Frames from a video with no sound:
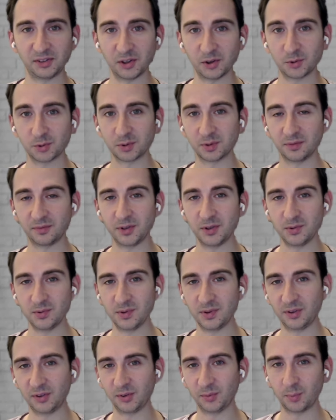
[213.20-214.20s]
So to
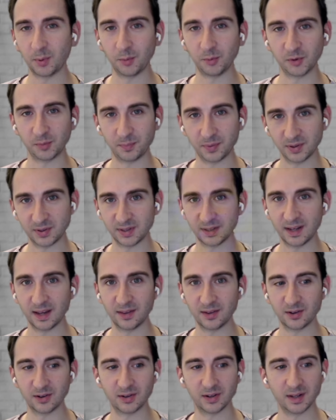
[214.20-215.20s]
review, this is what was put
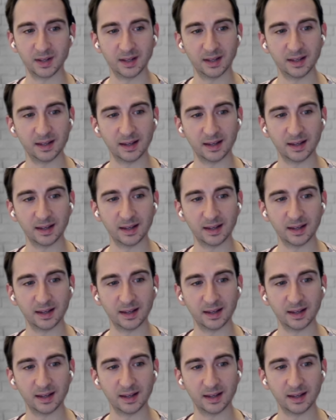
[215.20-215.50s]
together.